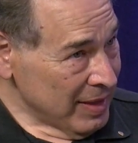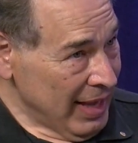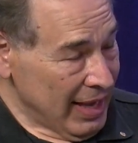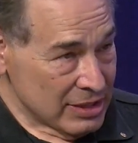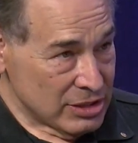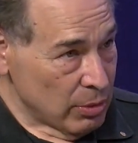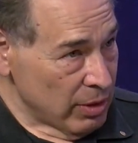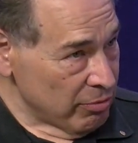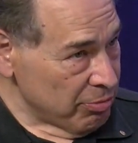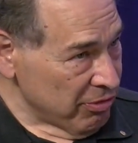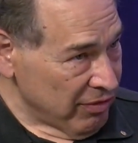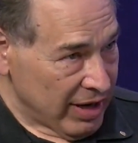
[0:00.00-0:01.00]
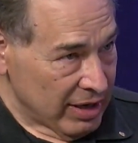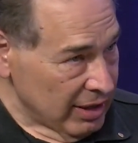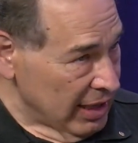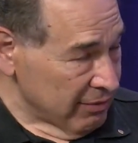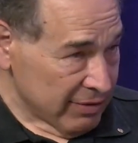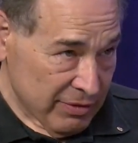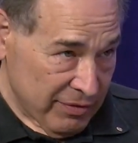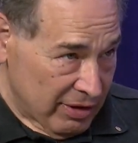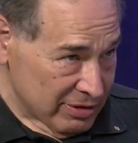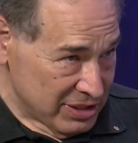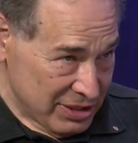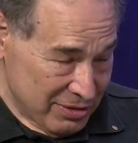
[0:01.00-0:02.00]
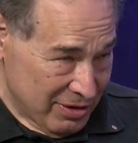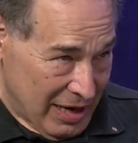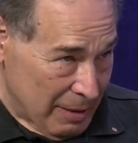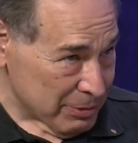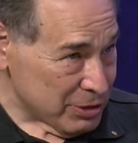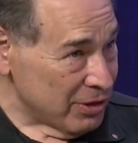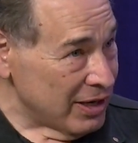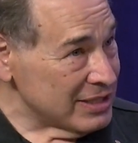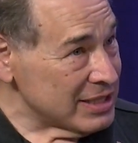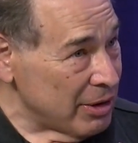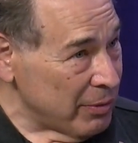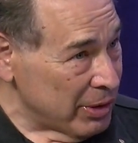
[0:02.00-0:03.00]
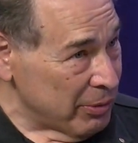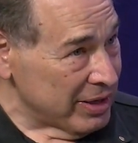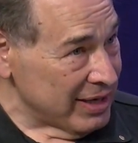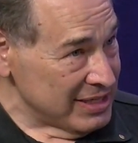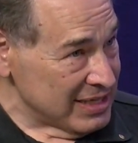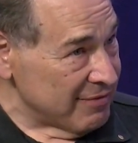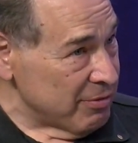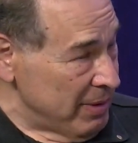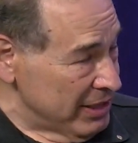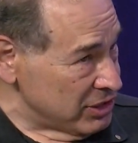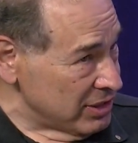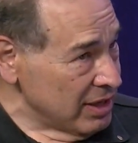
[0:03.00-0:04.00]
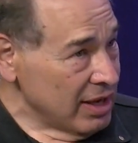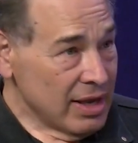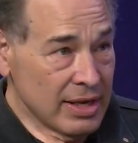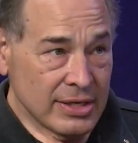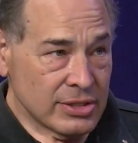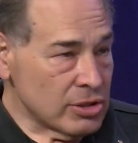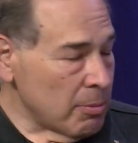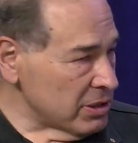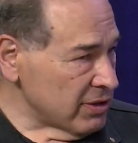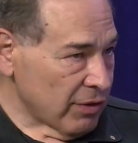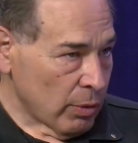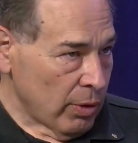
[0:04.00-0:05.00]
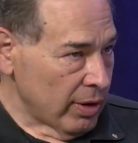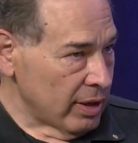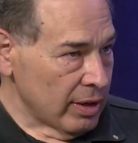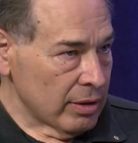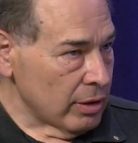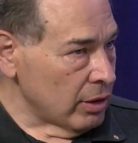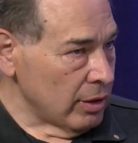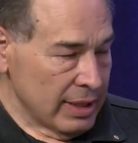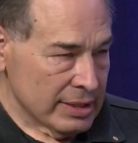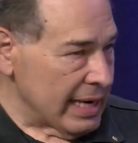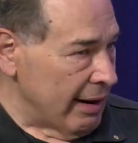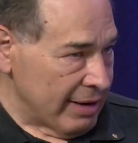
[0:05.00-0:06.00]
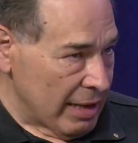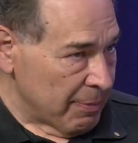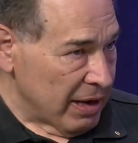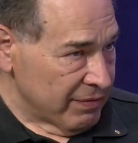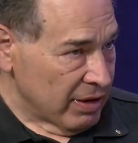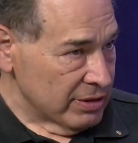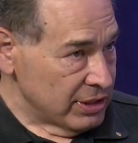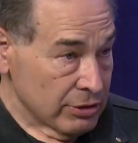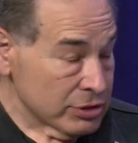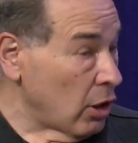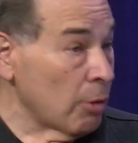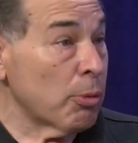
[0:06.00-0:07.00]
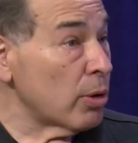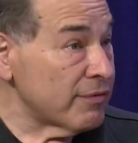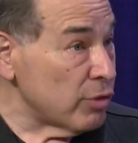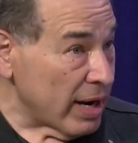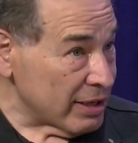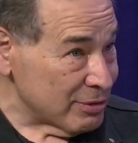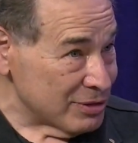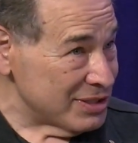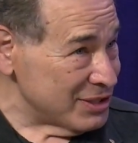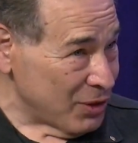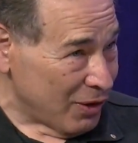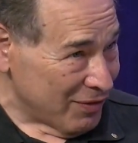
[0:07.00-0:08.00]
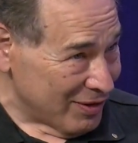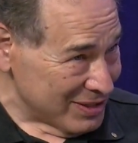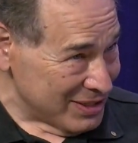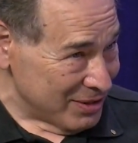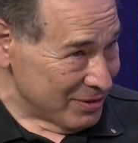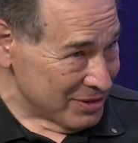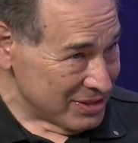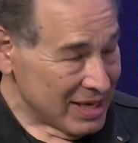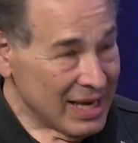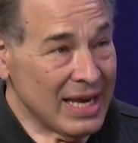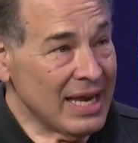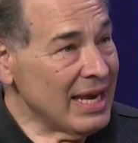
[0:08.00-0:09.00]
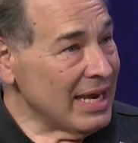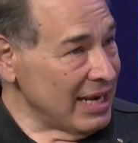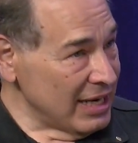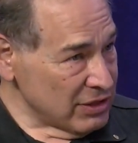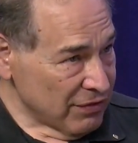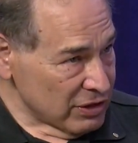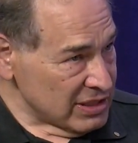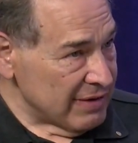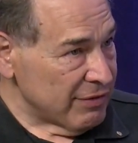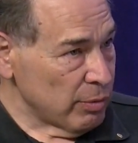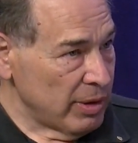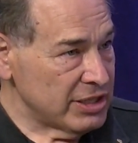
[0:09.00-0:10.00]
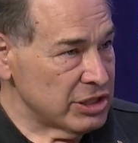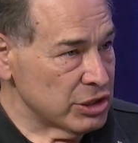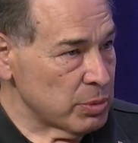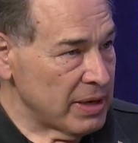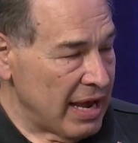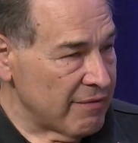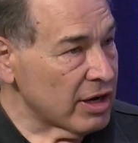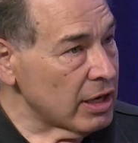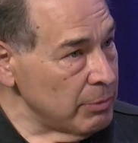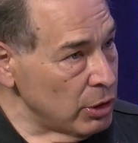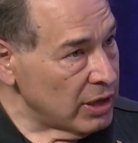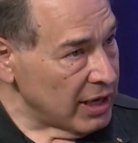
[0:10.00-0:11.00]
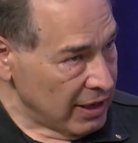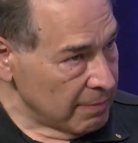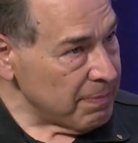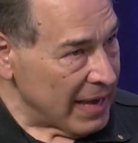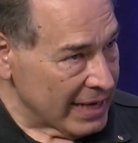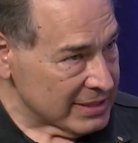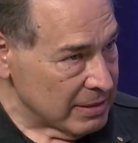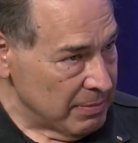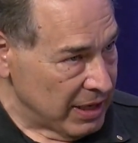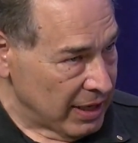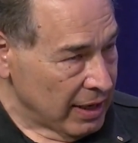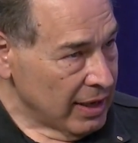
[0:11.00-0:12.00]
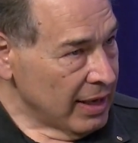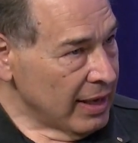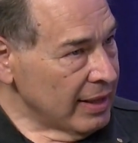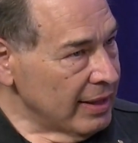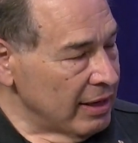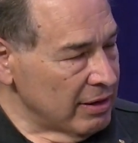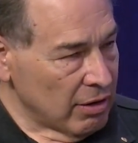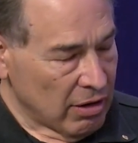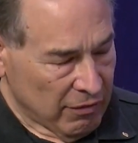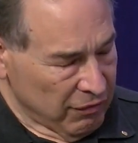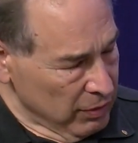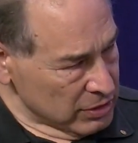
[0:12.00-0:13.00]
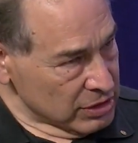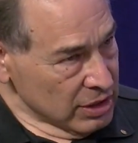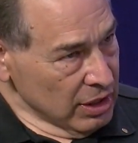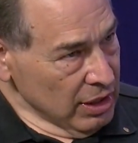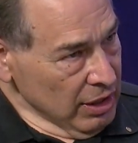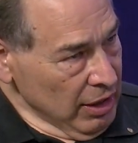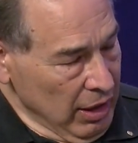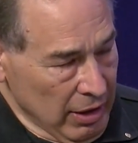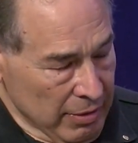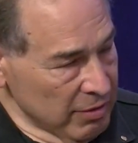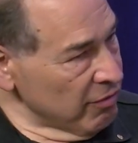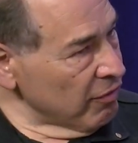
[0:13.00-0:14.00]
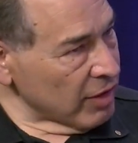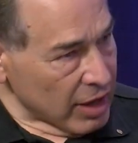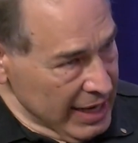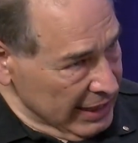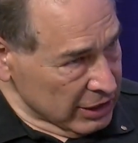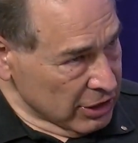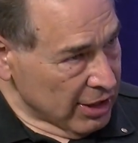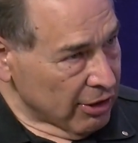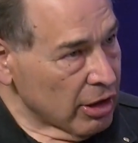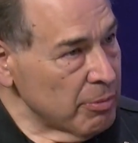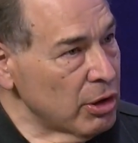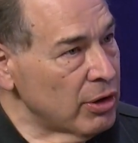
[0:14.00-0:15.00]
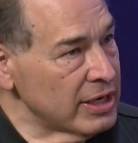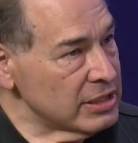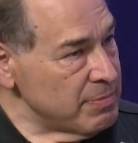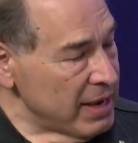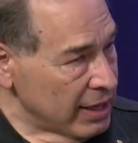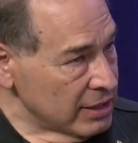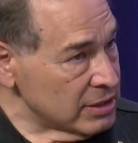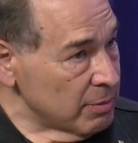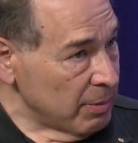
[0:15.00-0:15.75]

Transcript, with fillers: And so we provide a lot of other volunteer opportunities that I want to at least give a mention. Mm -hmm. So much of our work is carried out by volunteers. Our board of directors is all volunteers. Right. In each of our seven regions, we have a community impact committee that are, are folks uh, connected to their communities, making some